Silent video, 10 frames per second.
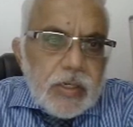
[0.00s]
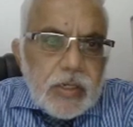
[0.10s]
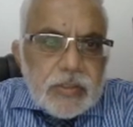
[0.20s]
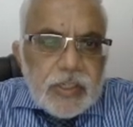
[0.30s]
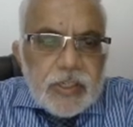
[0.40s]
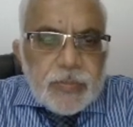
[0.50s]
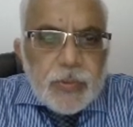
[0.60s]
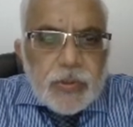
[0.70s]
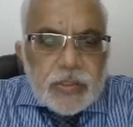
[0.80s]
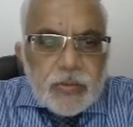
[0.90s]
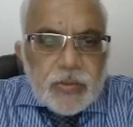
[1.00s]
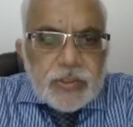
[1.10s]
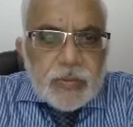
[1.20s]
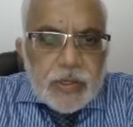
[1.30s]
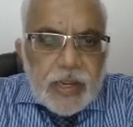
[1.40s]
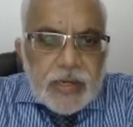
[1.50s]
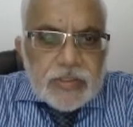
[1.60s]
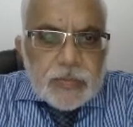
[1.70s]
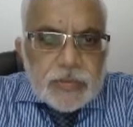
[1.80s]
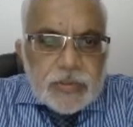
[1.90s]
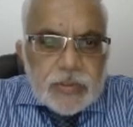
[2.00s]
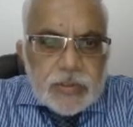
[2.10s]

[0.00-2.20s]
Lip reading: the dispute resolution mechanisms,